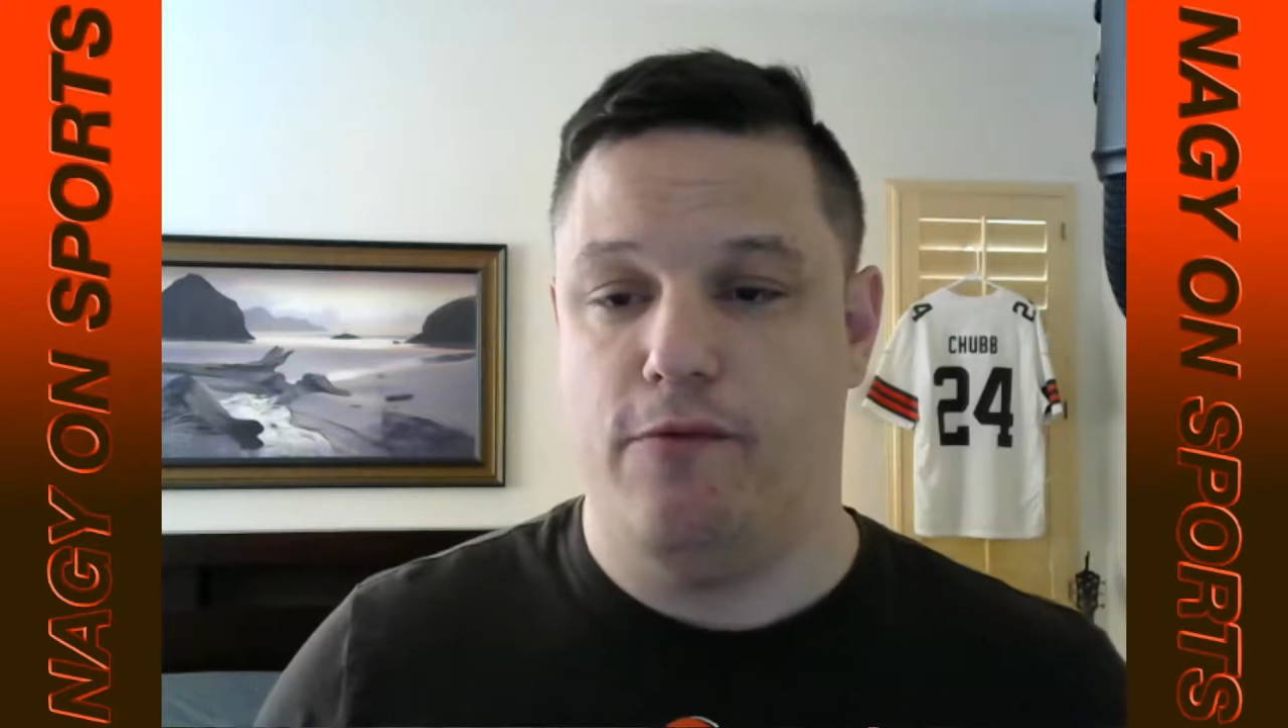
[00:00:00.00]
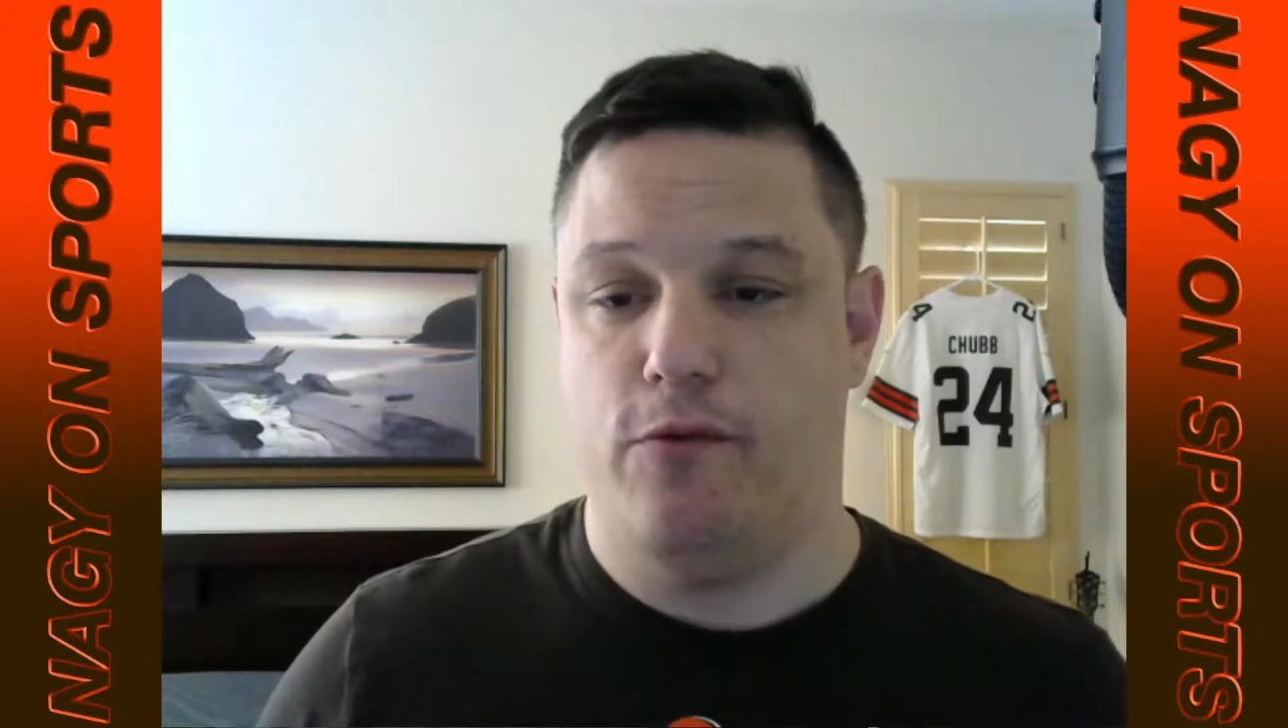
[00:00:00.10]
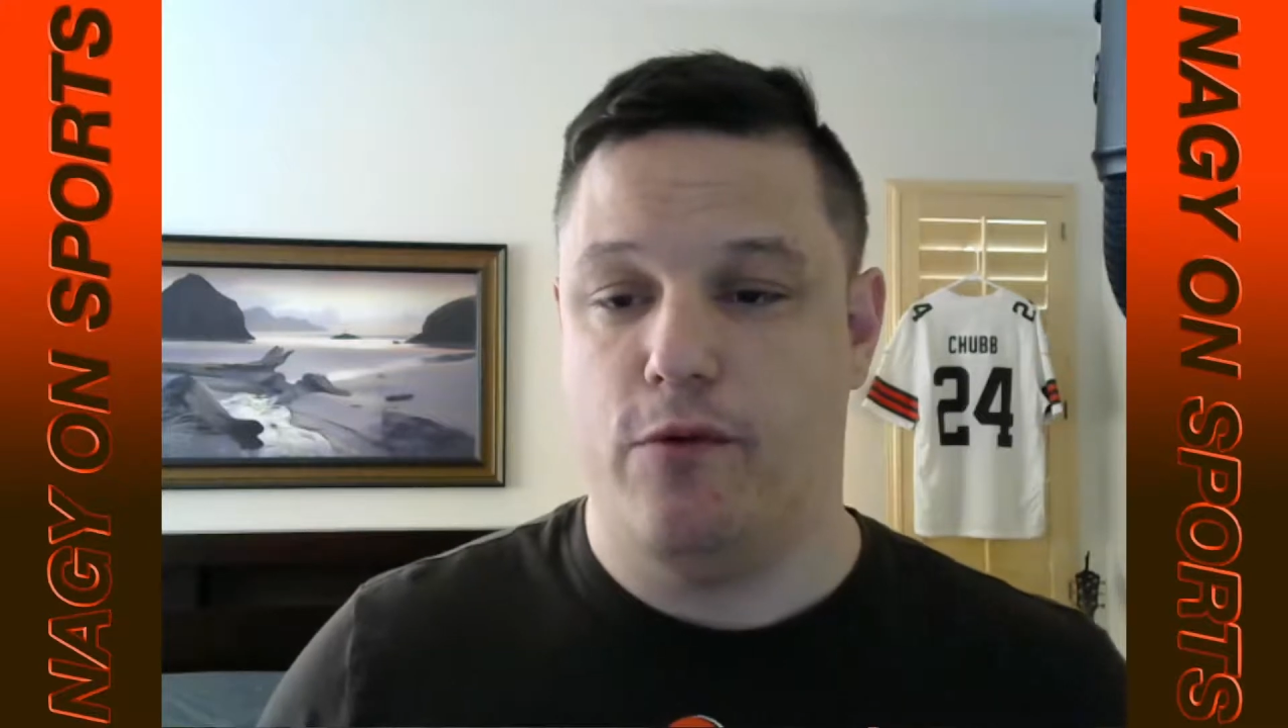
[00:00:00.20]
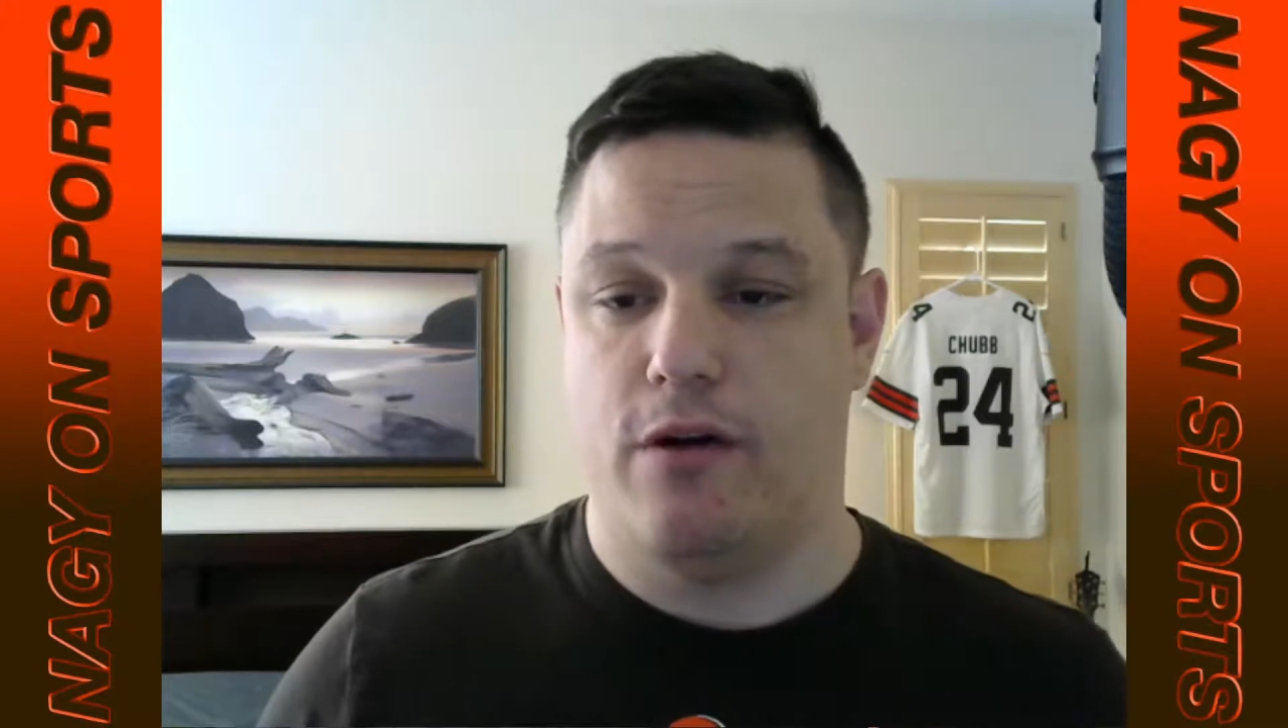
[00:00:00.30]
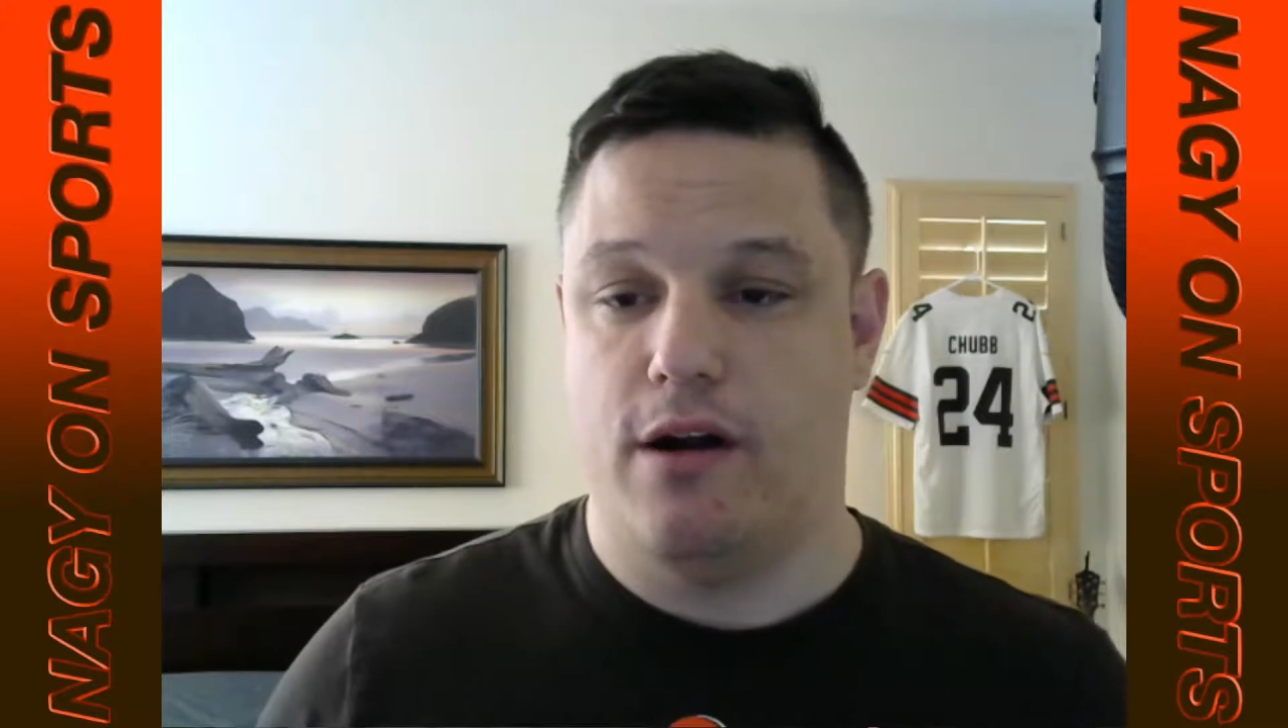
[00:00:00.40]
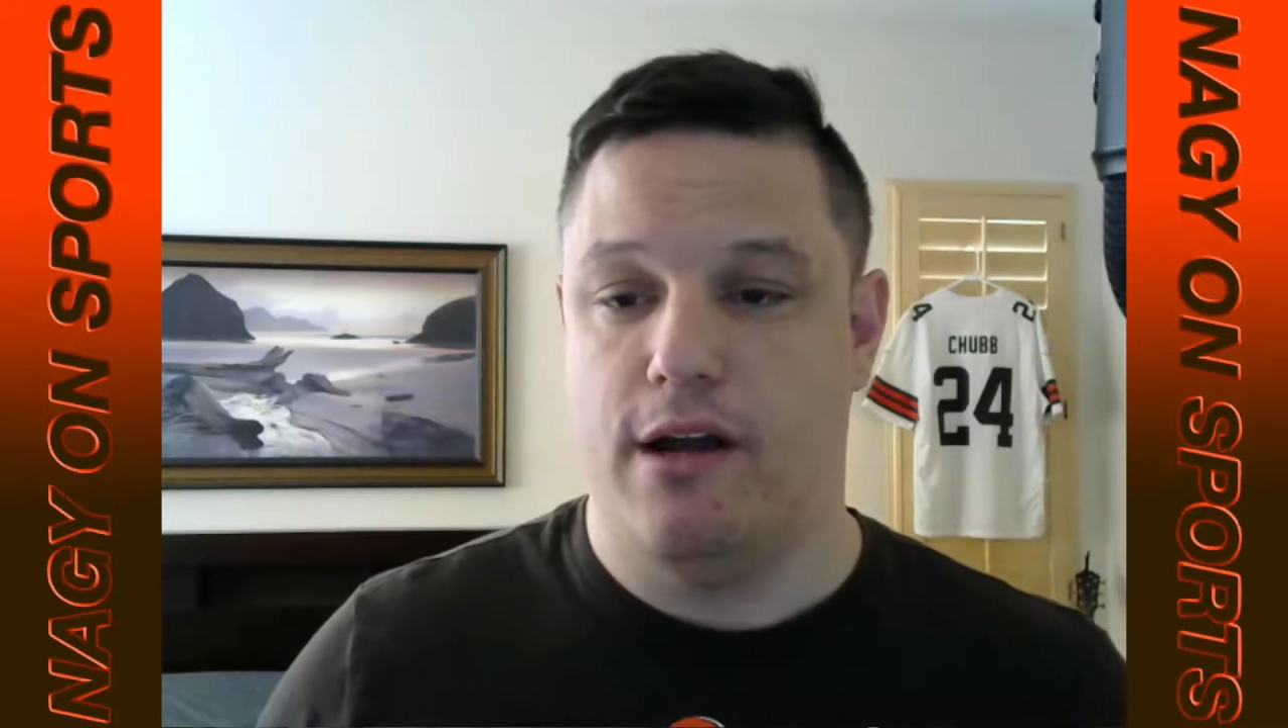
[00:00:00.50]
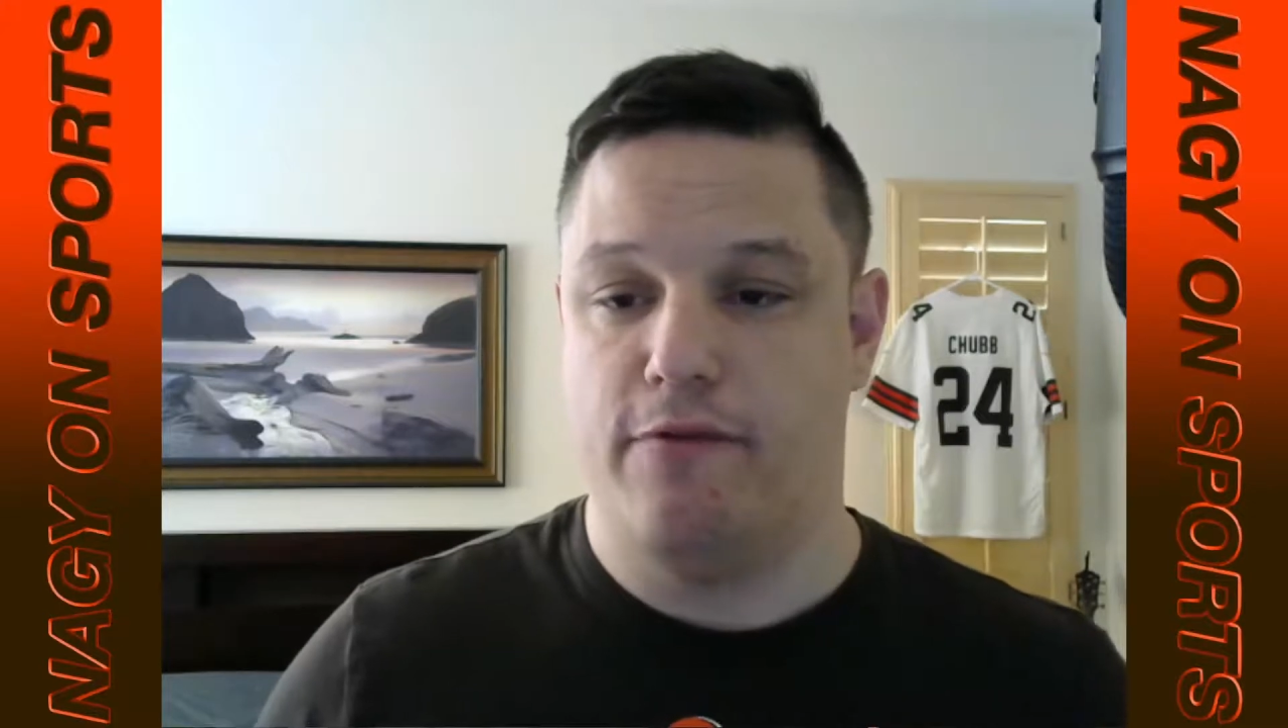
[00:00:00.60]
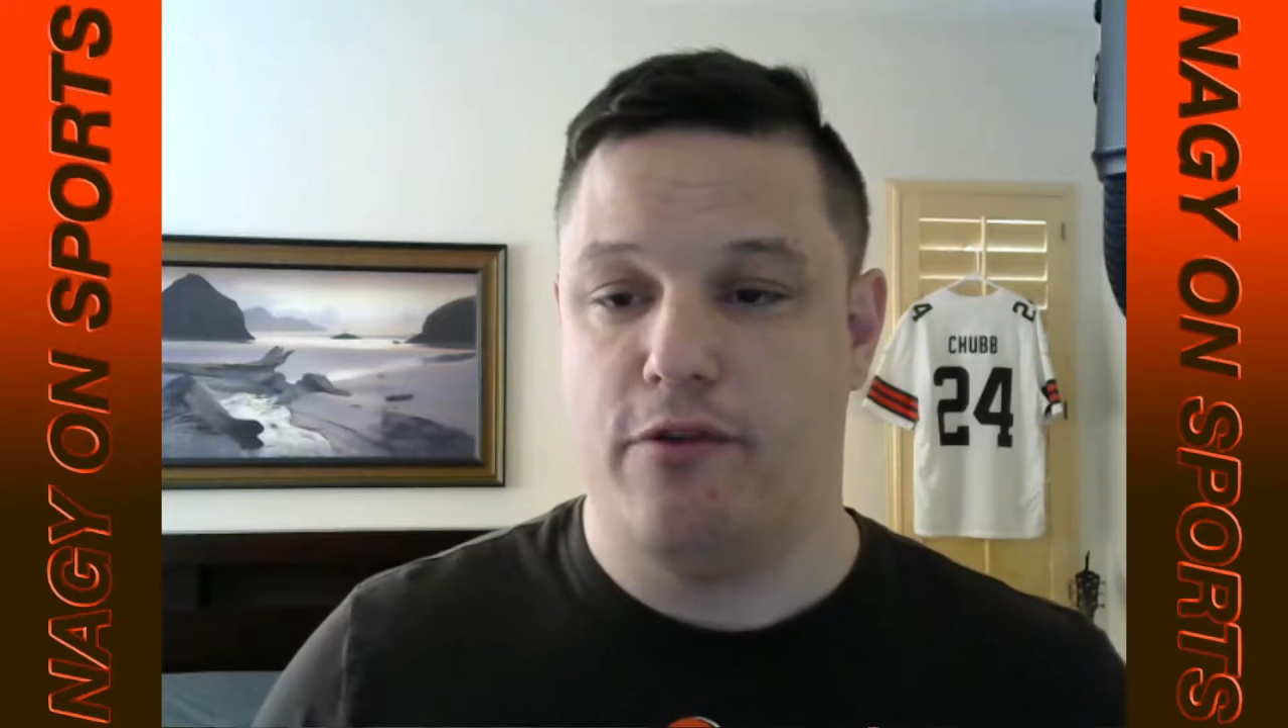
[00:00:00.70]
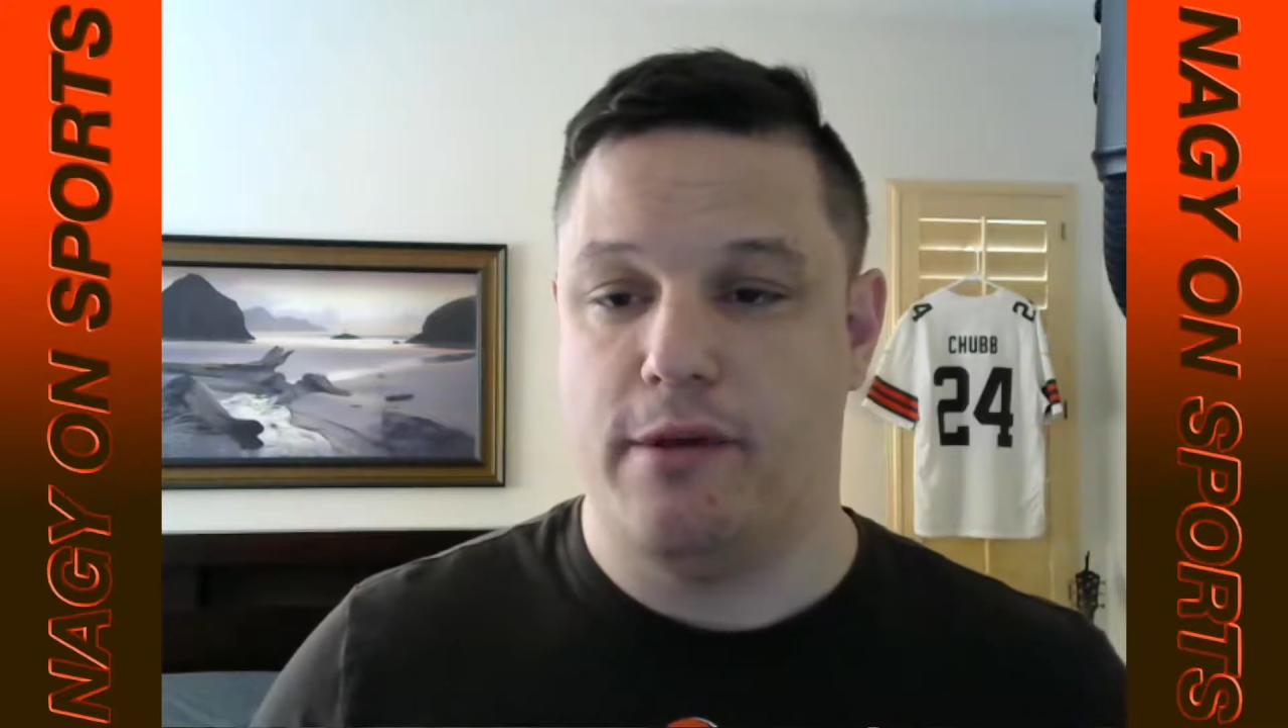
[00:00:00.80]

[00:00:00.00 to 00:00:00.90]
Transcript: for